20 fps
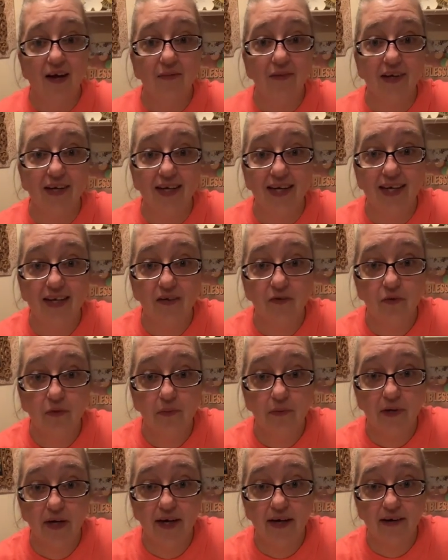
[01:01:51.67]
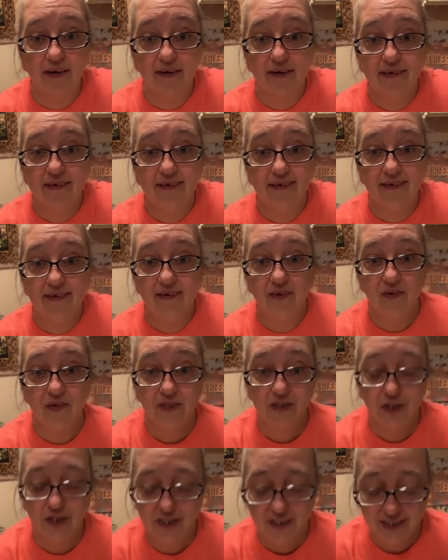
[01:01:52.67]
and I'm going to end with prayer.
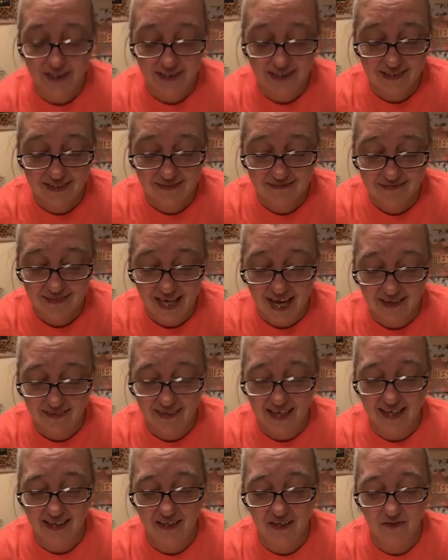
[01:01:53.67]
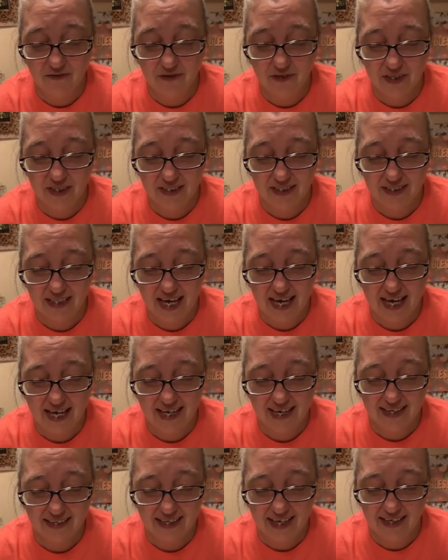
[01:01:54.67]
Lord Jesus, I thank you for this
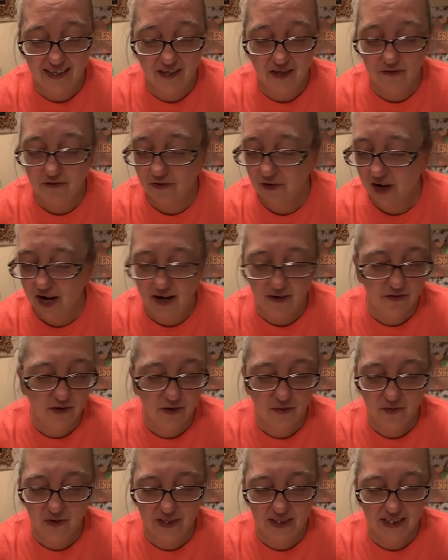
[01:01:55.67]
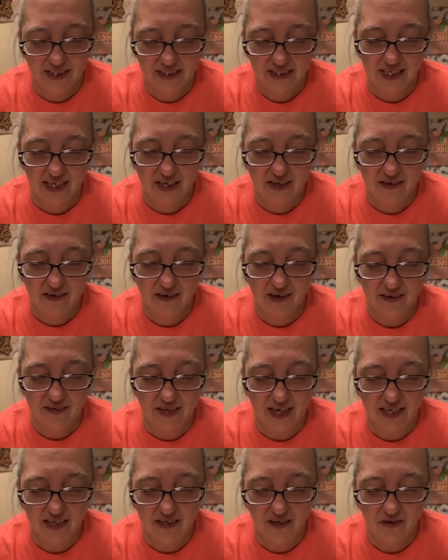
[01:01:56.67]
day. I thank you for everyone that's here. I
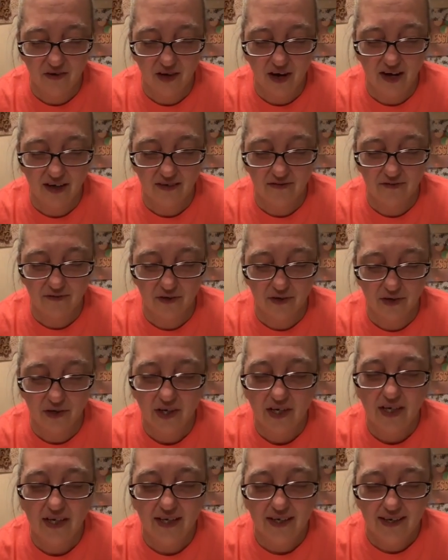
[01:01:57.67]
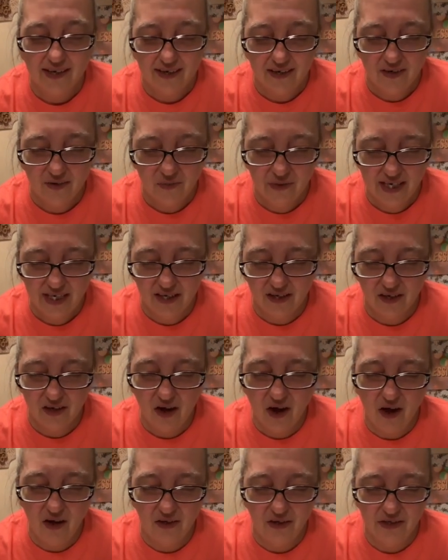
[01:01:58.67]
thank you, God, for we can
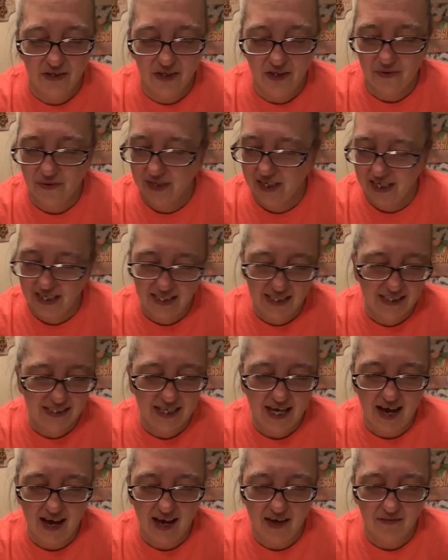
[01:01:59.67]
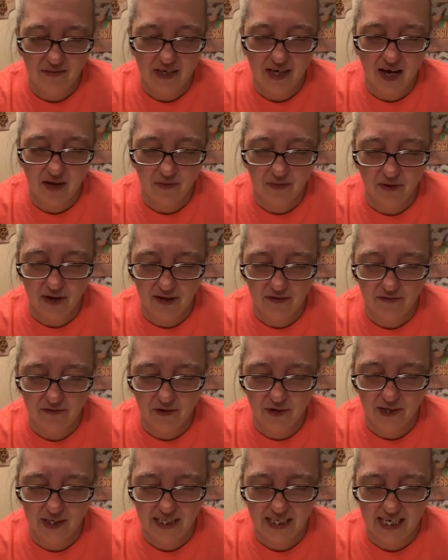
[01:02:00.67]
call on you at any time. And I pray
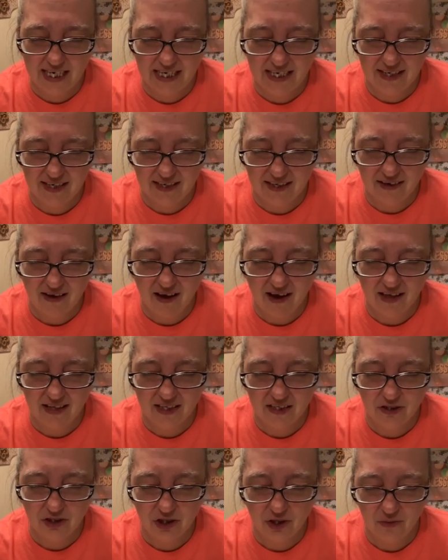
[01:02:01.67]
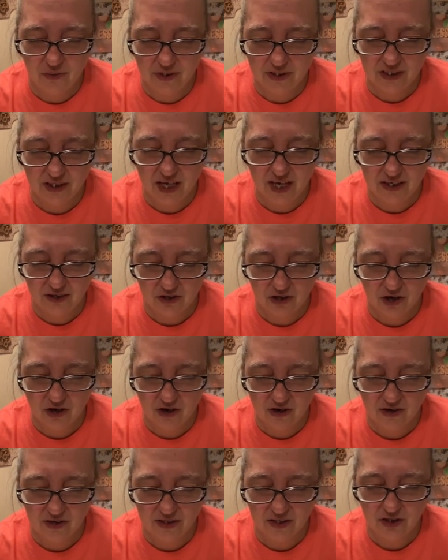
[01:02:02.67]
for Anita, God, that you would touch
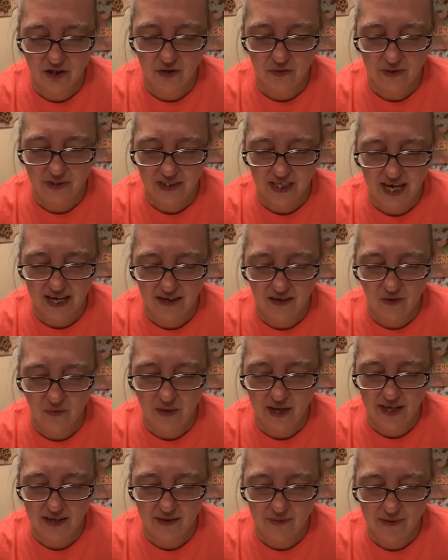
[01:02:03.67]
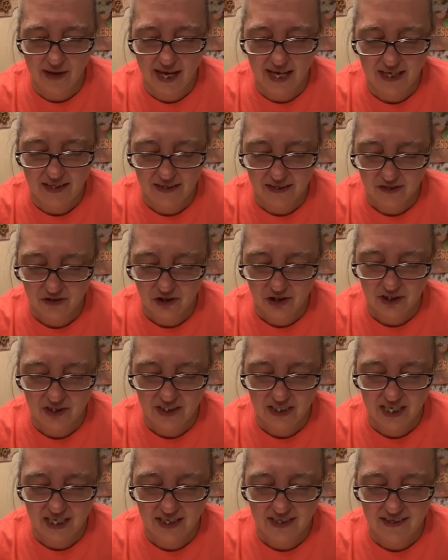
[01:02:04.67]
her, that you would take away the pain that
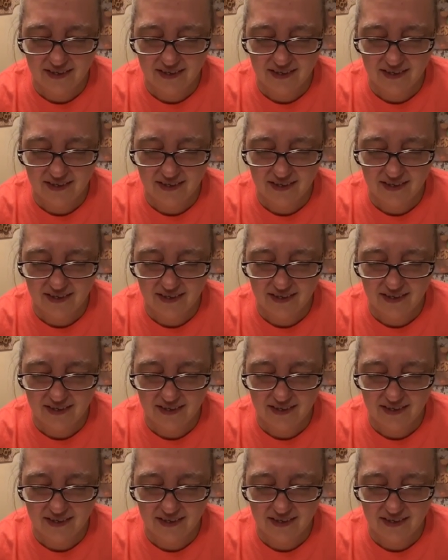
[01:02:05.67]
she's